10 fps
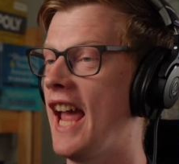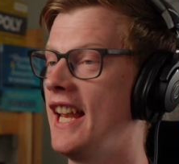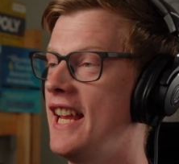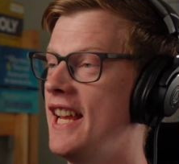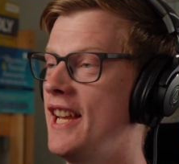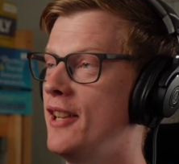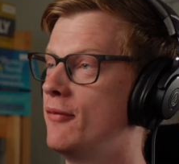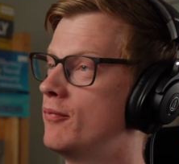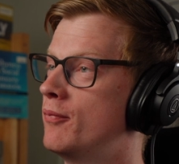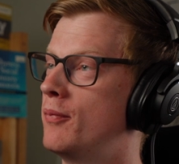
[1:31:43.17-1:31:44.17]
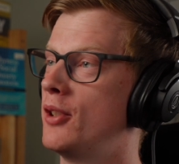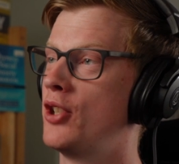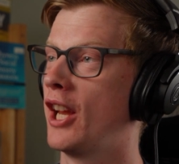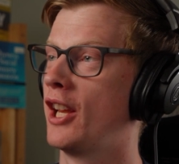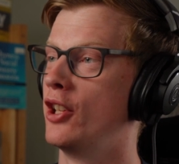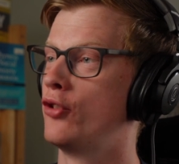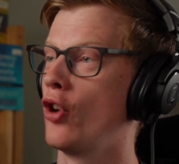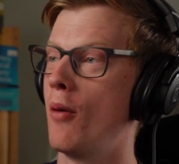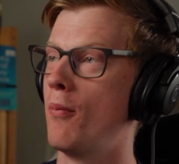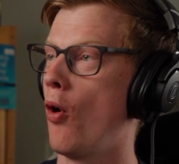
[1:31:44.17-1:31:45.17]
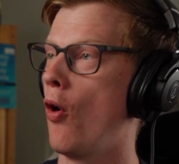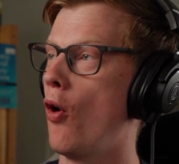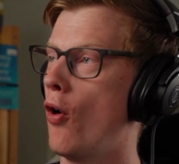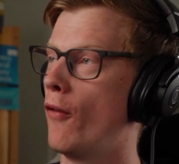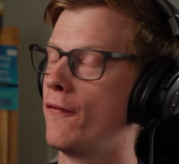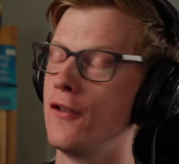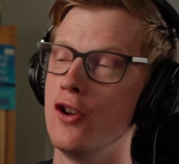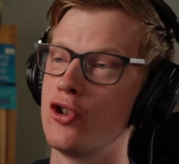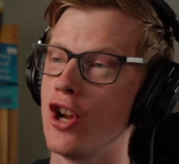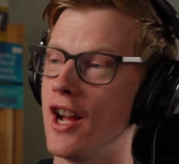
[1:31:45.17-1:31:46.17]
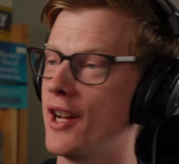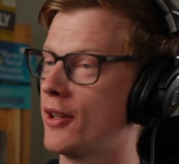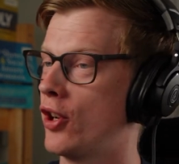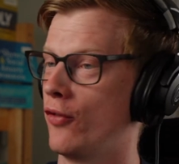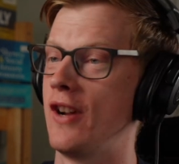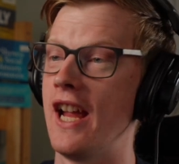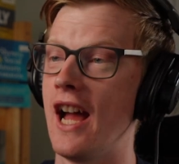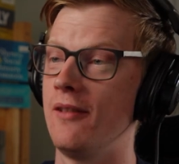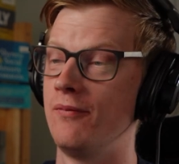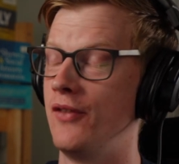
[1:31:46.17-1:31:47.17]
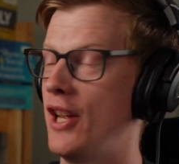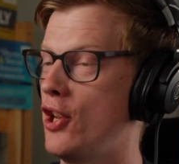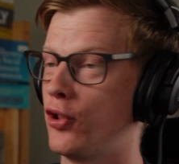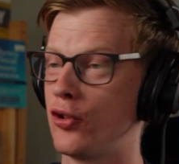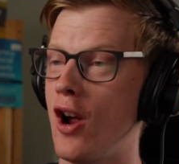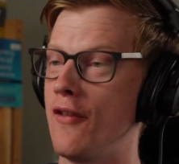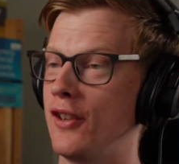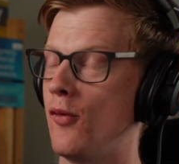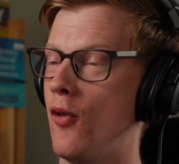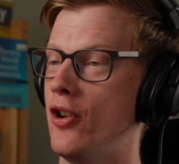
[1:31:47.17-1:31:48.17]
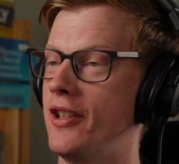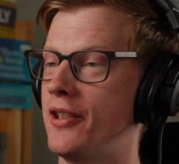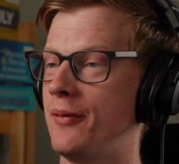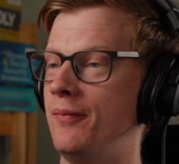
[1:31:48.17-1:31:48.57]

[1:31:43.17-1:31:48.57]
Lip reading: any particular job or future career that you're striving towards?